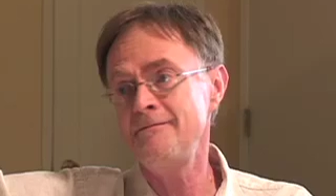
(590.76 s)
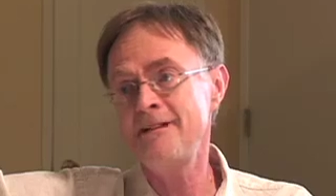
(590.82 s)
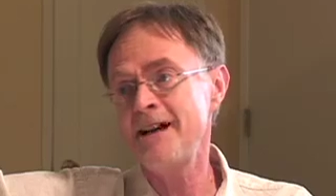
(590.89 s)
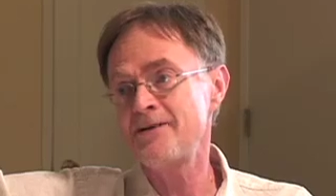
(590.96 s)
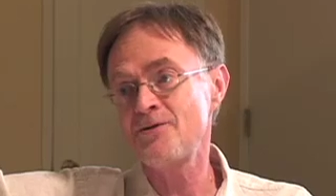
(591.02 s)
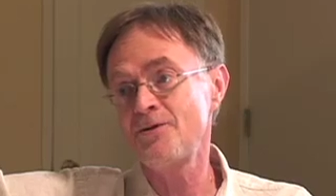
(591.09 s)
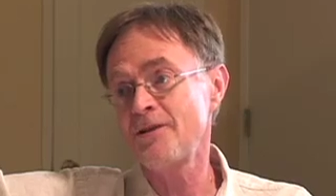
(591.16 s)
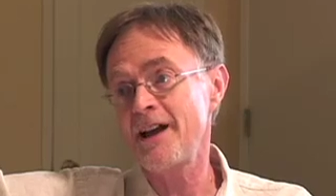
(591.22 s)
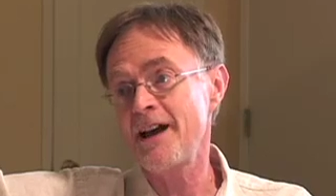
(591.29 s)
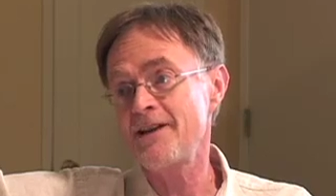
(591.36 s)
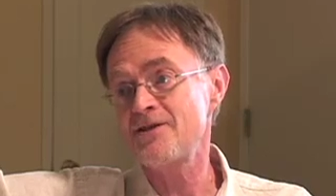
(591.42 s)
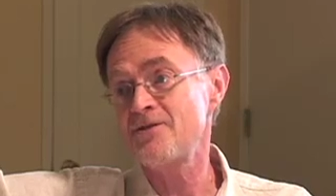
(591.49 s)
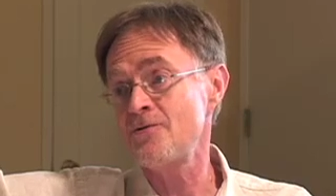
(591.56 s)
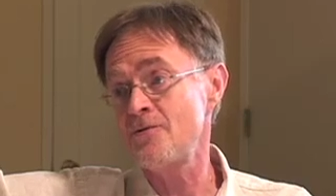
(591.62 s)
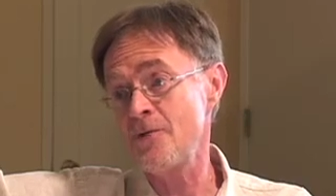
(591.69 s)
natural
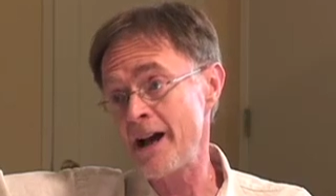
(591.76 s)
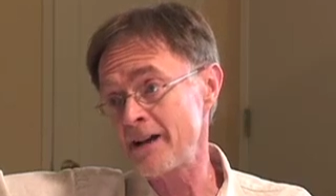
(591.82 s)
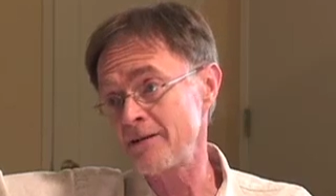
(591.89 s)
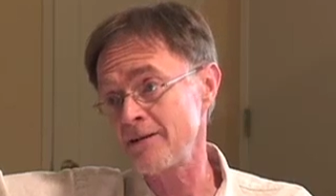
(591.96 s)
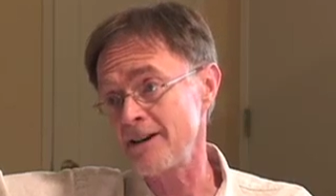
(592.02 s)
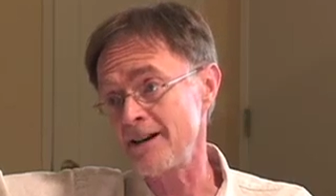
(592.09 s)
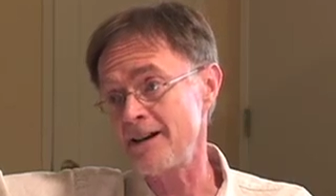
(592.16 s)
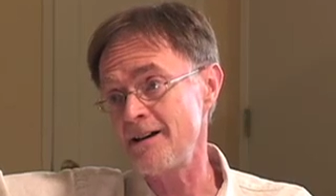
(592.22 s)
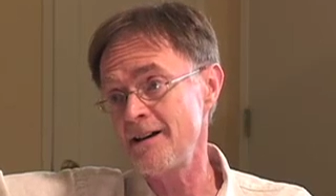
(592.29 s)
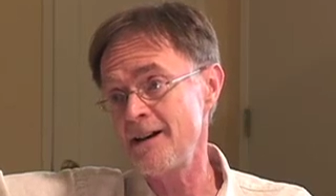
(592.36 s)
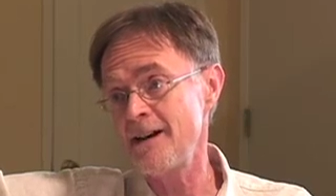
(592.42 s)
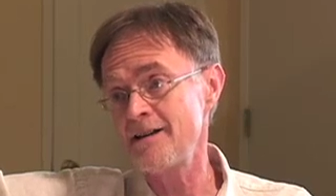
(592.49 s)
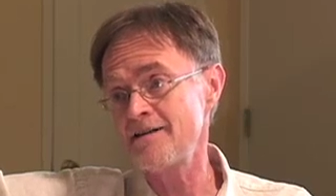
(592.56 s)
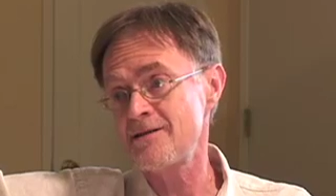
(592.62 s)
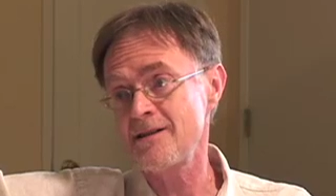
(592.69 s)
gas directly
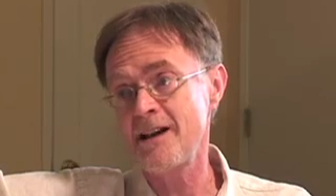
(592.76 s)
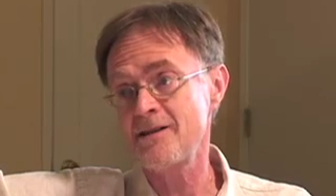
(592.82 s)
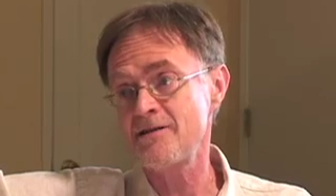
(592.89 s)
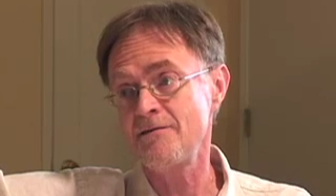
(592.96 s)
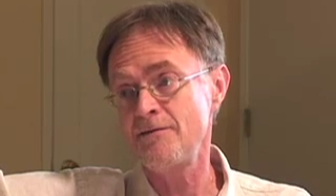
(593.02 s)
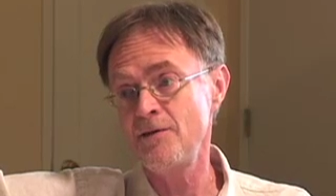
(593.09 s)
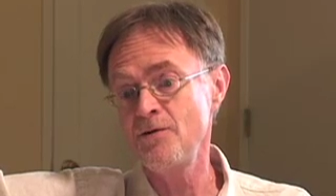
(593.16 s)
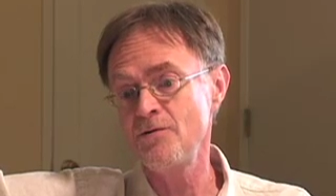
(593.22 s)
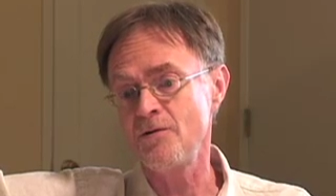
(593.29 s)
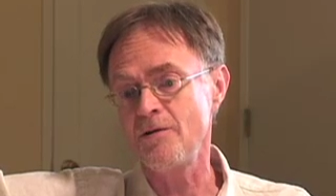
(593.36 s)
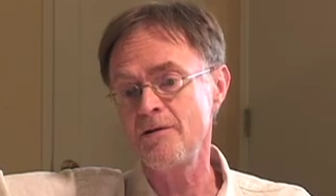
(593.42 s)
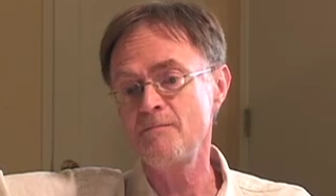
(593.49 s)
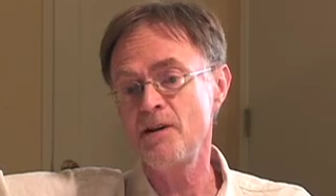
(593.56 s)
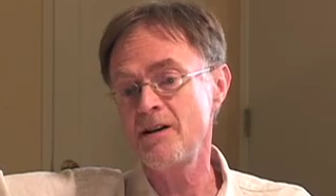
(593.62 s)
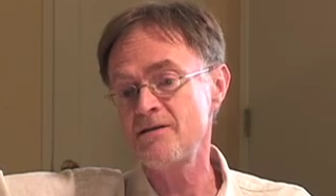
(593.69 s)
as, as a
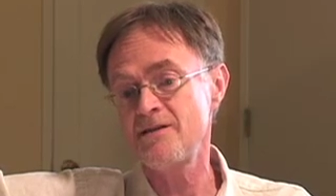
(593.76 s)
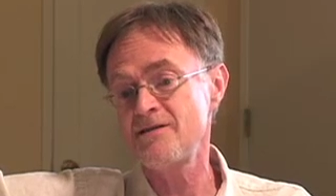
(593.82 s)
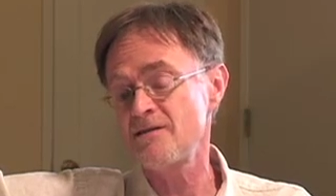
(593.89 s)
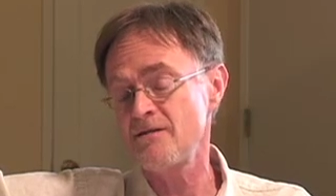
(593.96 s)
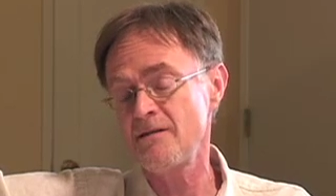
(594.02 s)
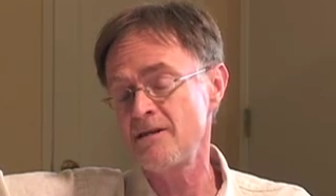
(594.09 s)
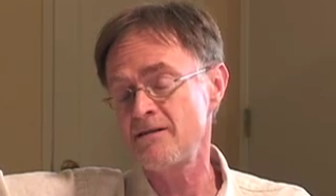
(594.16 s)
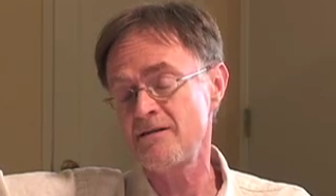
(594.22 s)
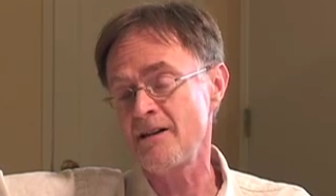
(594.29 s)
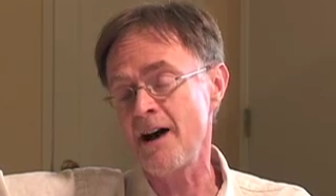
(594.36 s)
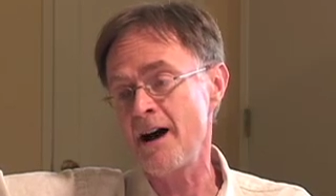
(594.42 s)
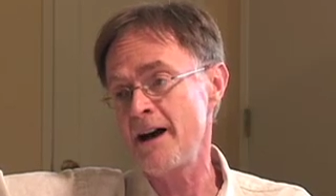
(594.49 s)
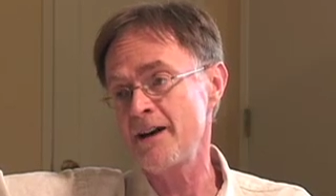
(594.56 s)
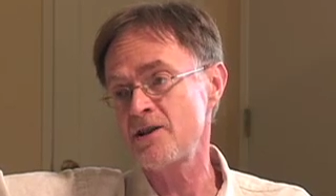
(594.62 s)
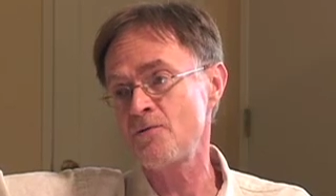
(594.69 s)
fuel because it's the
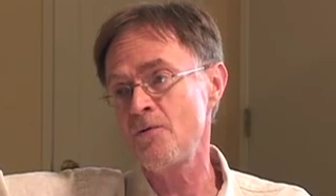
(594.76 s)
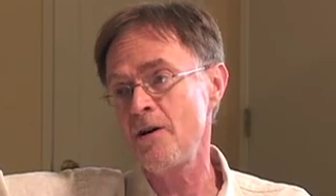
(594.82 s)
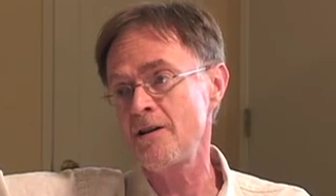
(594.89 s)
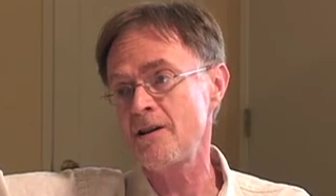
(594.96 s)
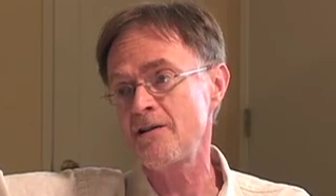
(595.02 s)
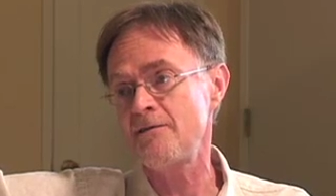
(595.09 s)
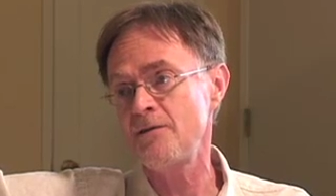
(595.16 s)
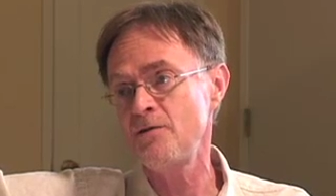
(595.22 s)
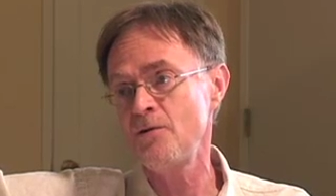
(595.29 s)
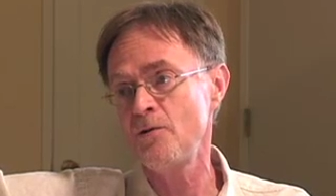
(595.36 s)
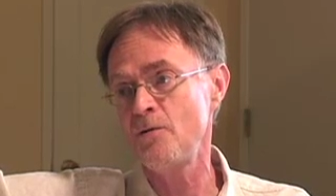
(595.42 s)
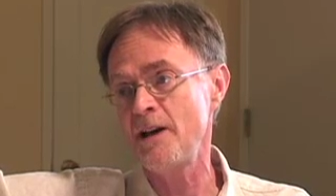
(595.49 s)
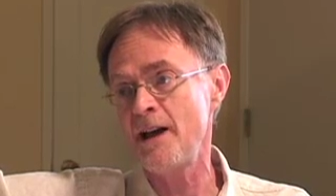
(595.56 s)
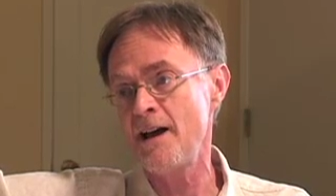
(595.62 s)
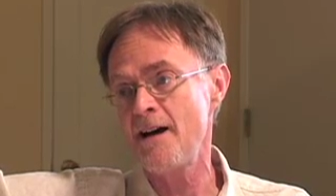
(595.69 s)
highest quality fuel
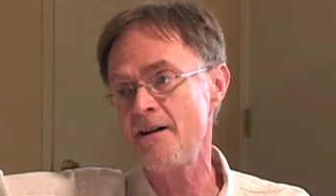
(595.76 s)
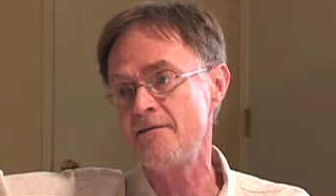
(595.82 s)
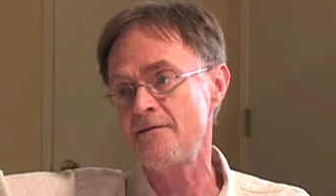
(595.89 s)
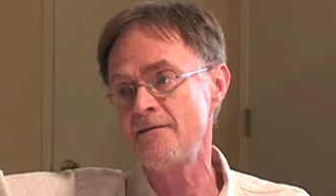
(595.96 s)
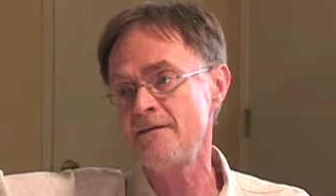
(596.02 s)
we have.